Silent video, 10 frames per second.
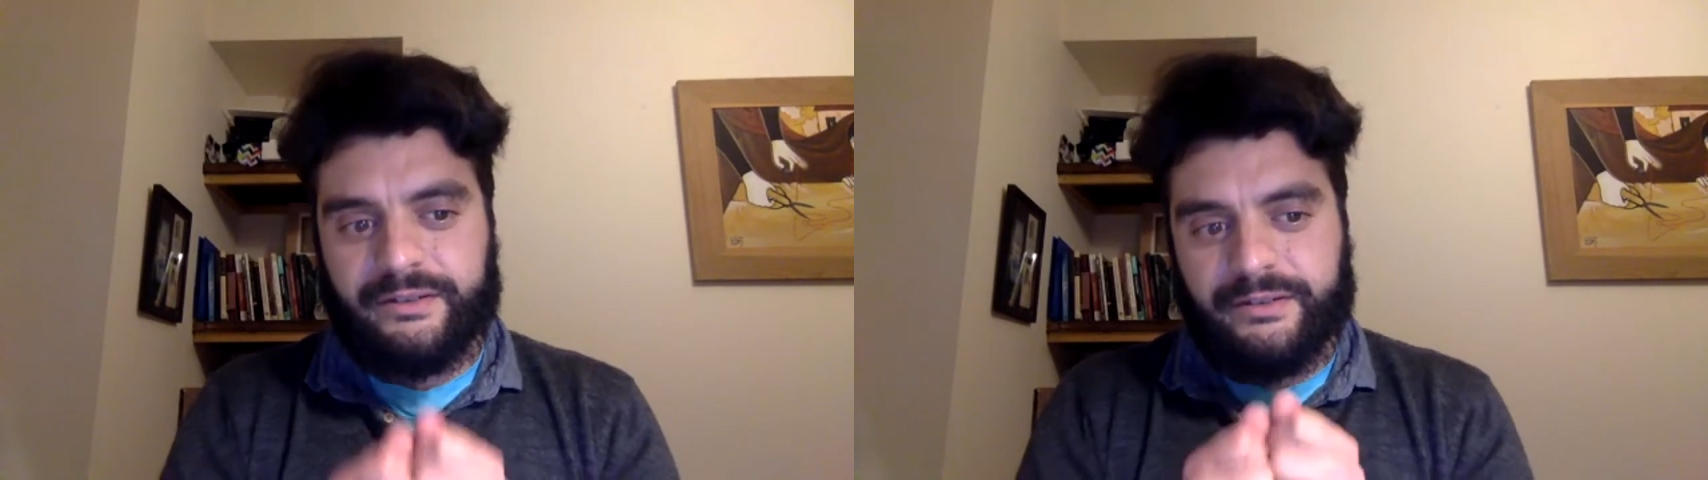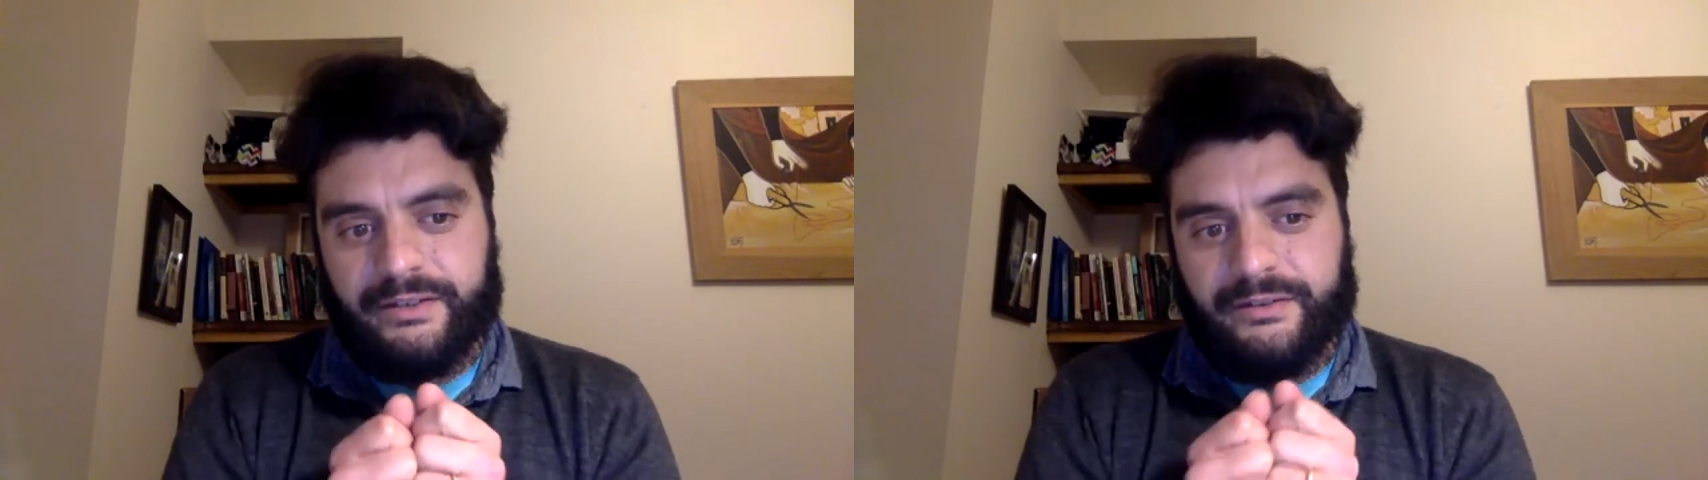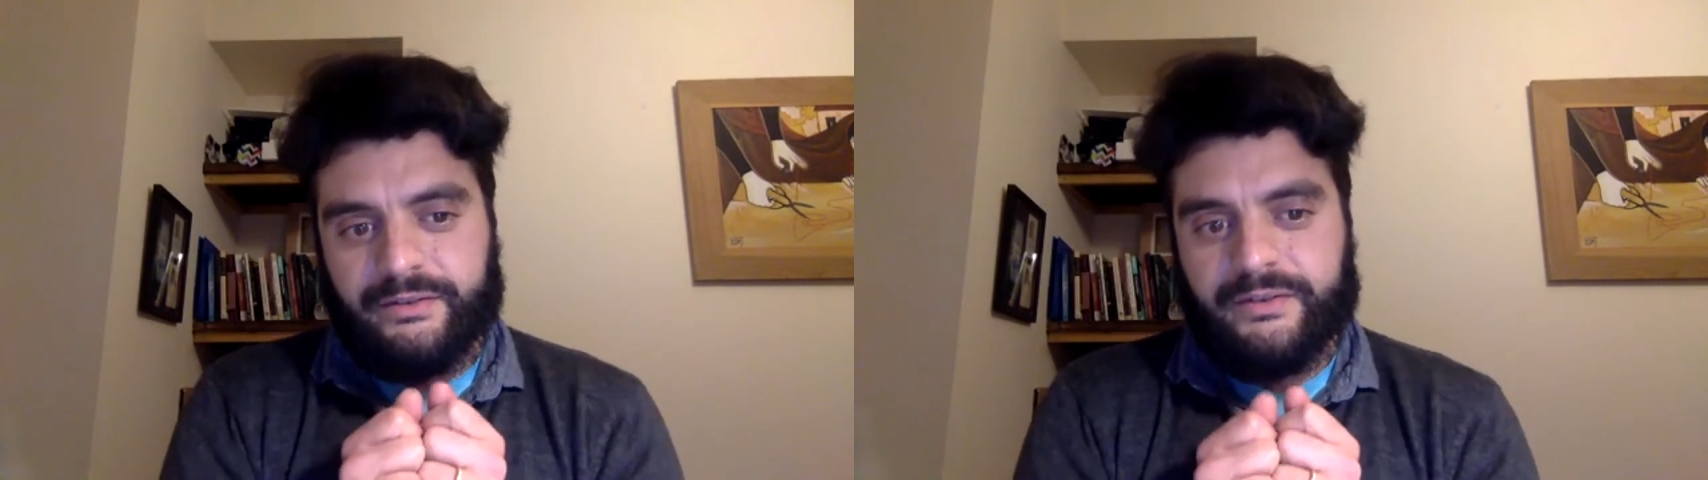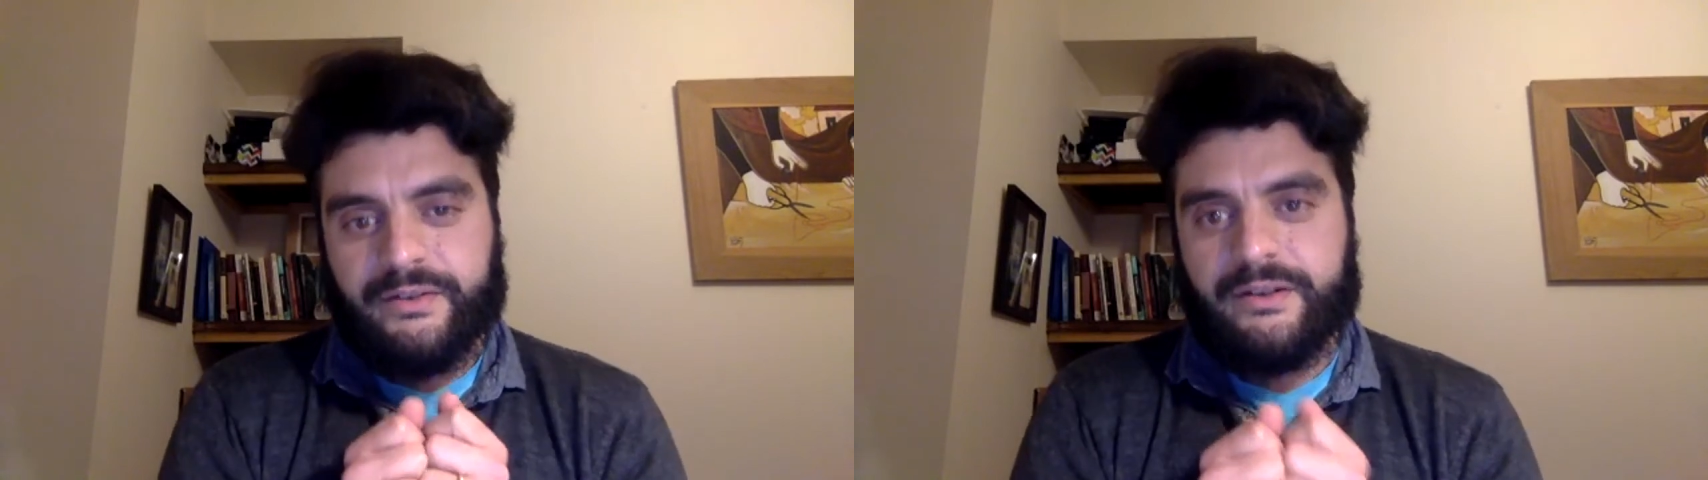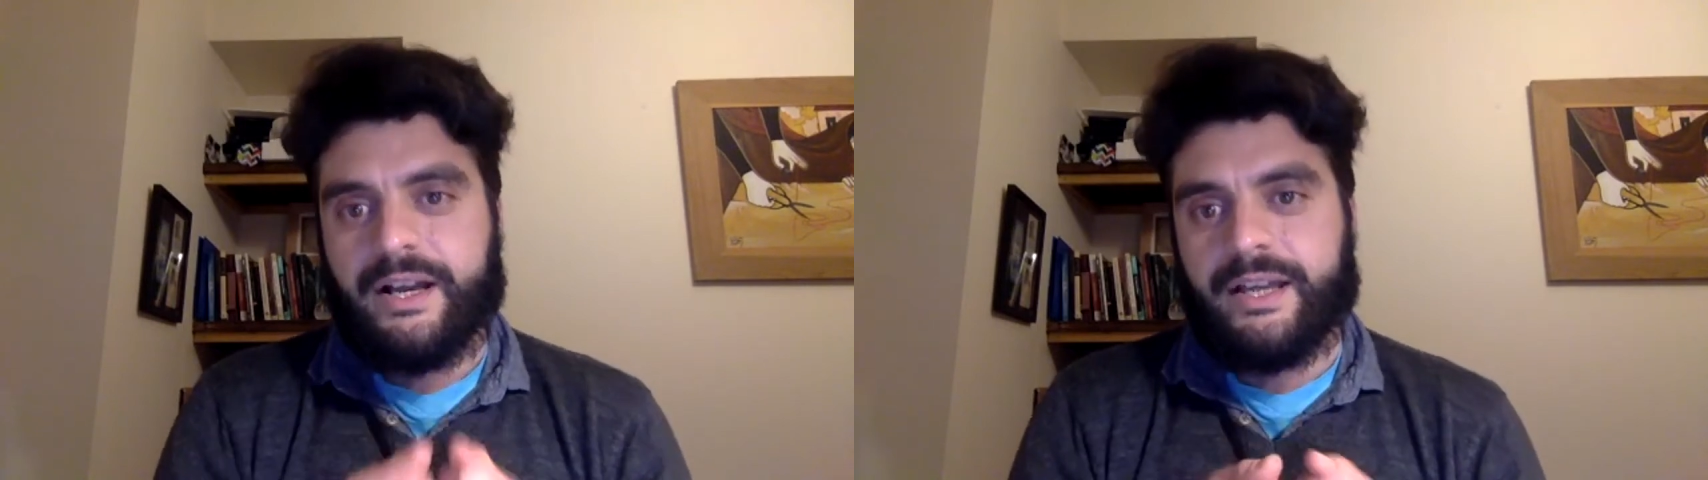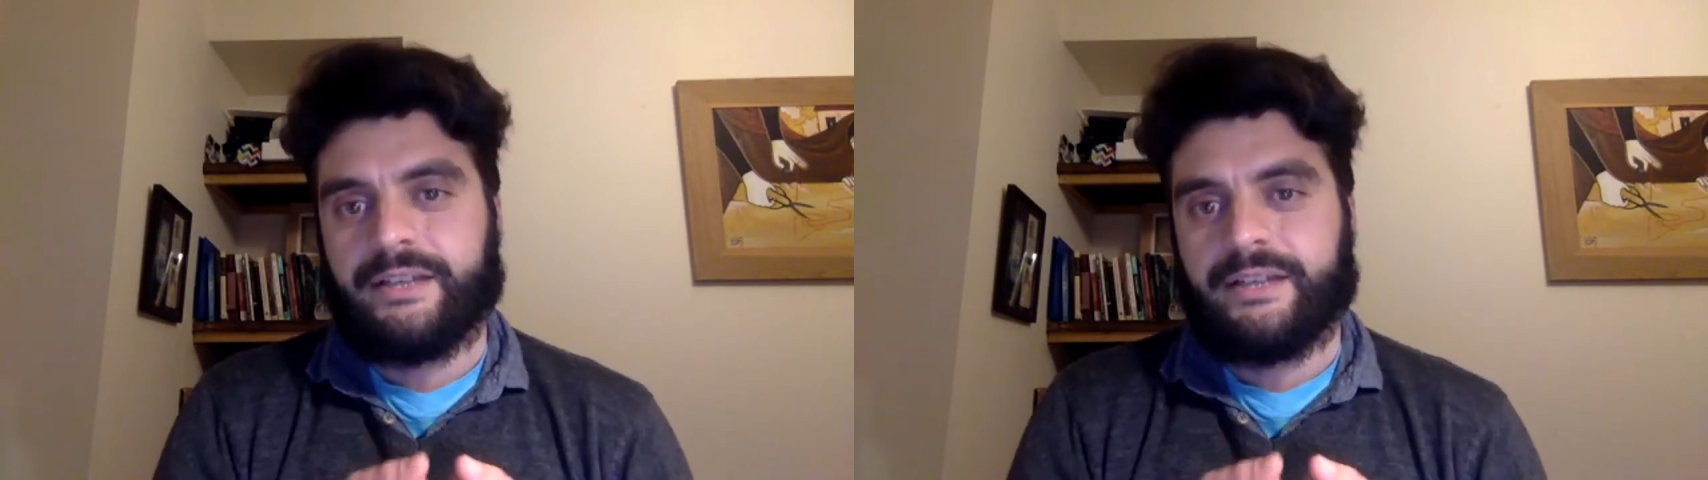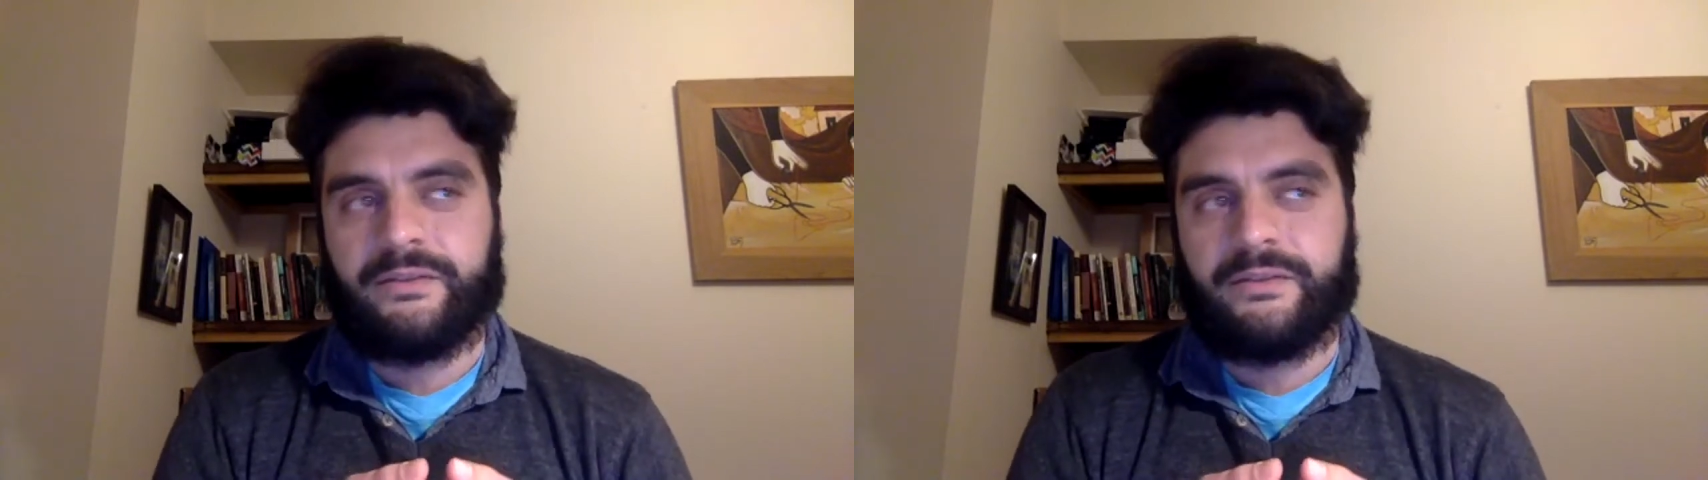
that you're trying